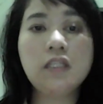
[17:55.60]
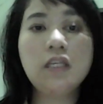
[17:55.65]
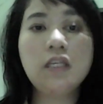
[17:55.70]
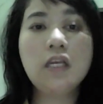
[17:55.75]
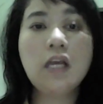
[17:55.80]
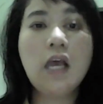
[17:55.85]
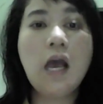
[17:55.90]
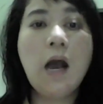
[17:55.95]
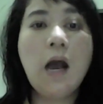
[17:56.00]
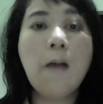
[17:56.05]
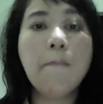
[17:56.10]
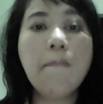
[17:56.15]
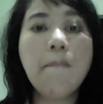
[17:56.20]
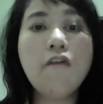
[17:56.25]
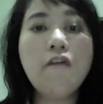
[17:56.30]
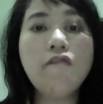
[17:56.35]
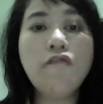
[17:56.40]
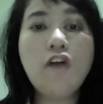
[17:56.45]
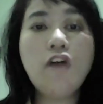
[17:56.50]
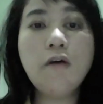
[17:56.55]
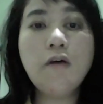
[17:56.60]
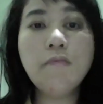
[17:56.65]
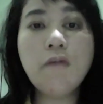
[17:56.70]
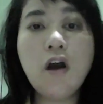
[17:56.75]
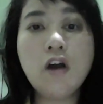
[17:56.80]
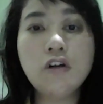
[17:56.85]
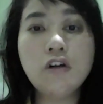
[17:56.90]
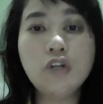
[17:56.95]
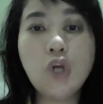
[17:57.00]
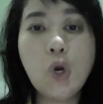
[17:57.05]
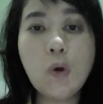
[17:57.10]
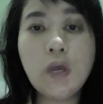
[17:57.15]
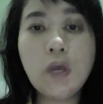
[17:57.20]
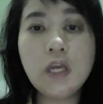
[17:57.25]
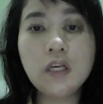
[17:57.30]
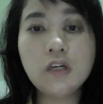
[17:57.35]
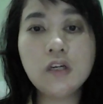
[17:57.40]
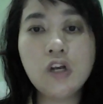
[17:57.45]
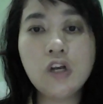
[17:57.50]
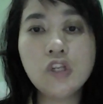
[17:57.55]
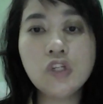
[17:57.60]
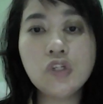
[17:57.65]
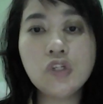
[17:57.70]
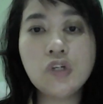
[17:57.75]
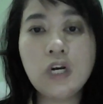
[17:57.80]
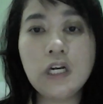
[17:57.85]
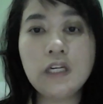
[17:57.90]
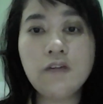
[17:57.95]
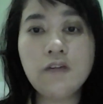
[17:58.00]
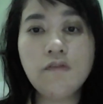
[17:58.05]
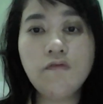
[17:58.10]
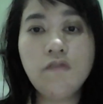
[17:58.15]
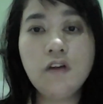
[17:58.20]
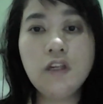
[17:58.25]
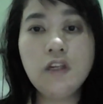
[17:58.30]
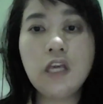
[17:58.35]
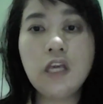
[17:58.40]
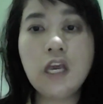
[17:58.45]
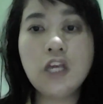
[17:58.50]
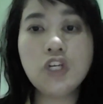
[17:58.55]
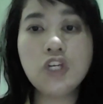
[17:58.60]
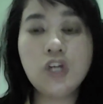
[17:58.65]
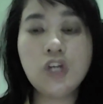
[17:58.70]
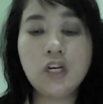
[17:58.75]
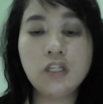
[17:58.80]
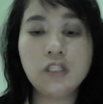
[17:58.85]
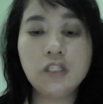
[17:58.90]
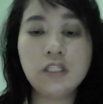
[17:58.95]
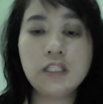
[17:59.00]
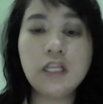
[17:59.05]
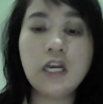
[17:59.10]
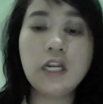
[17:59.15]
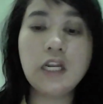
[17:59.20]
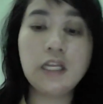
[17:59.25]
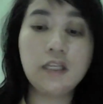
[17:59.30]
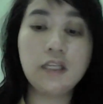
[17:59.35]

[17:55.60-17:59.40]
perform ongoing construct validation studies.